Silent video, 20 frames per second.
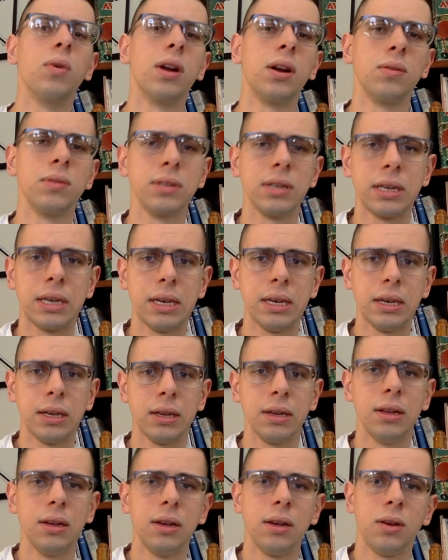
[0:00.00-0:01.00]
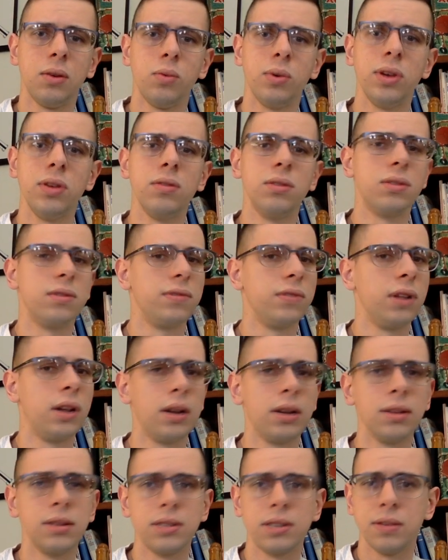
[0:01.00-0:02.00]
When I was a kid, we used to
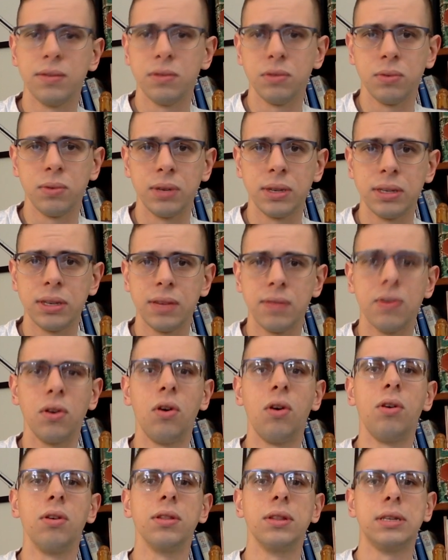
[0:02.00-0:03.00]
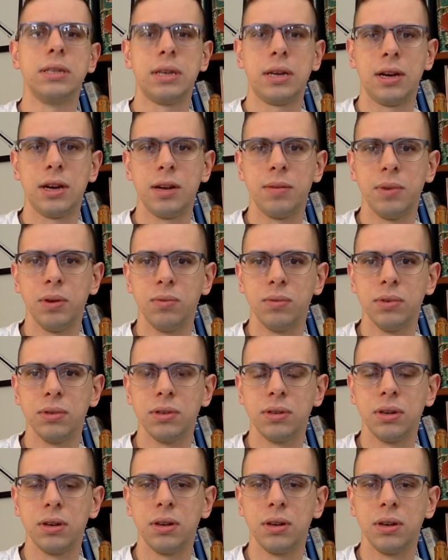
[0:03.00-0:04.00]
fly on the 727 all the time. It
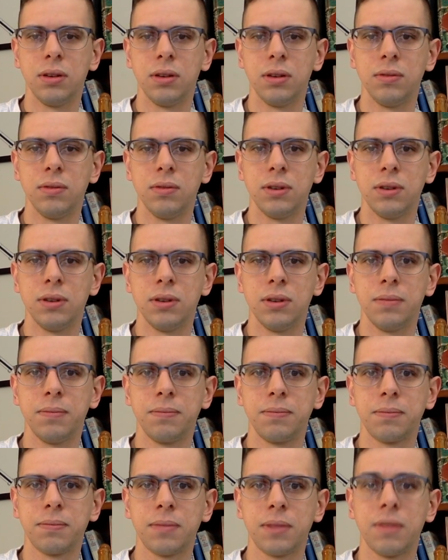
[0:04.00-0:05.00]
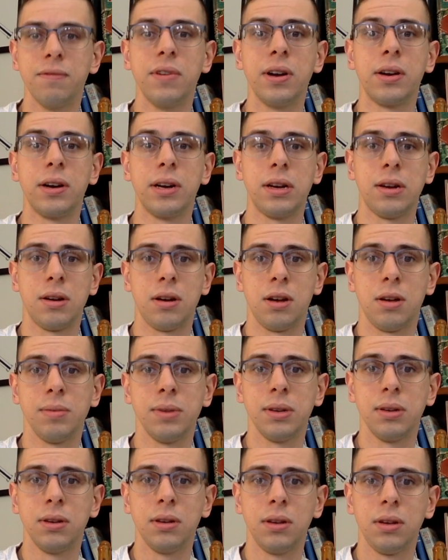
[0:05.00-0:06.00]
was very
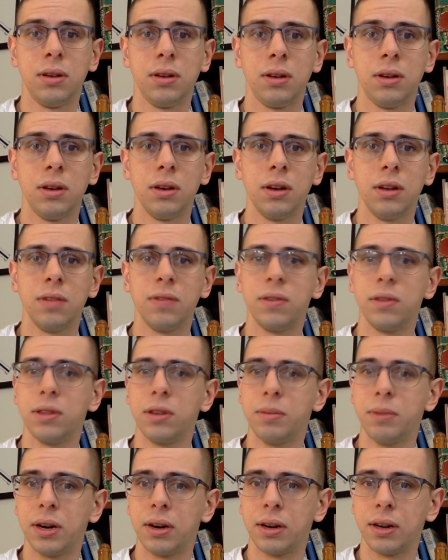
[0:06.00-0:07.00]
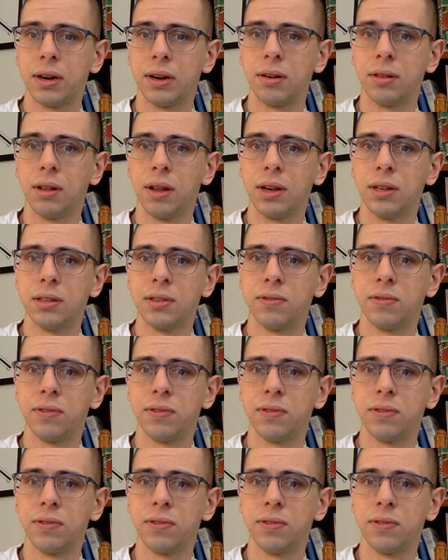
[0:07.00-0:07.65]
common for the American Airlines